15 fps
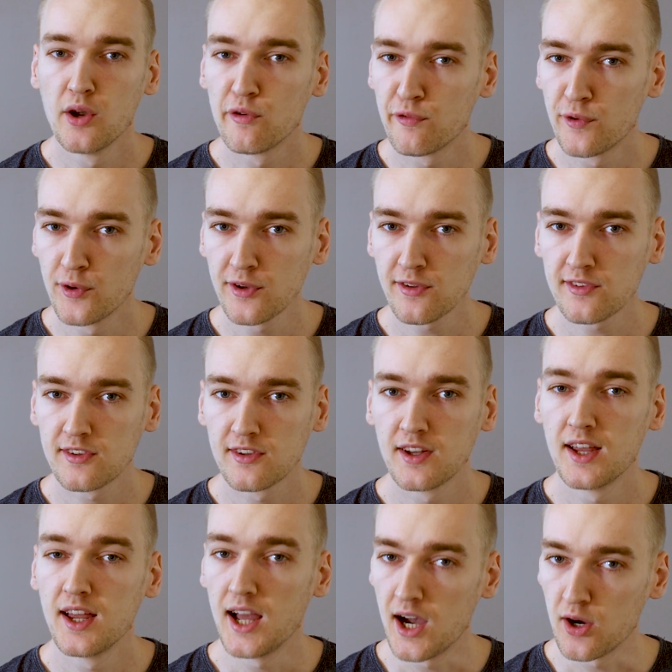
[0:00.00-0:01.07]
First,
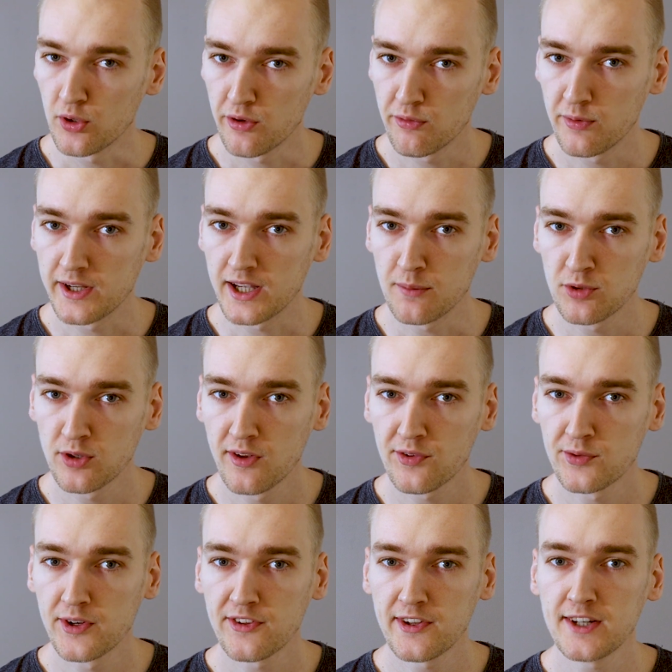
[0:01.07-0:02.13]
how did we come to
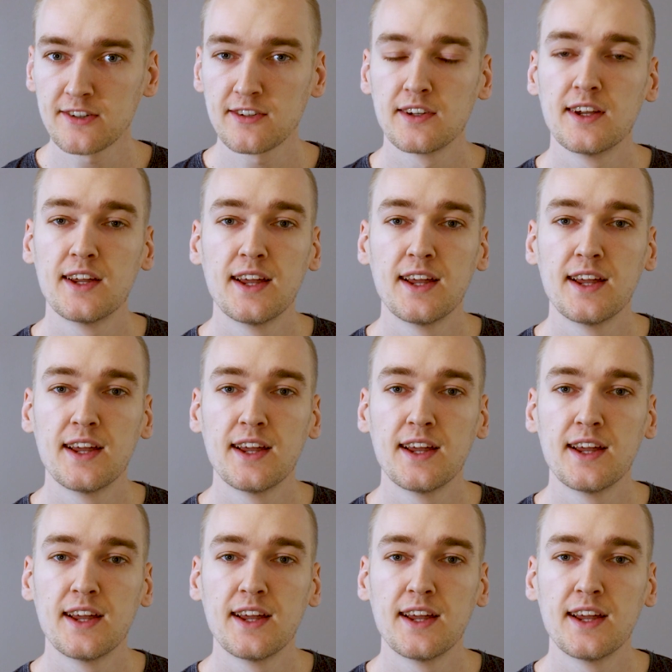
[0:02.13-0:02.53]
this result?